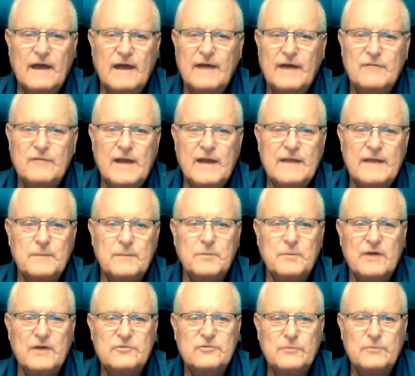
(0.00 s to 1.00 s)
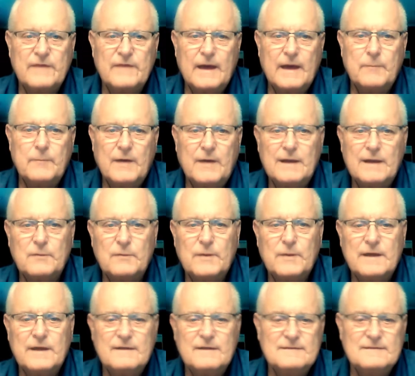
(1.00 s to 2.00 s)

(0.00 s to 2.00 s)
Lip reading: had the pleasure with Hap Holloway.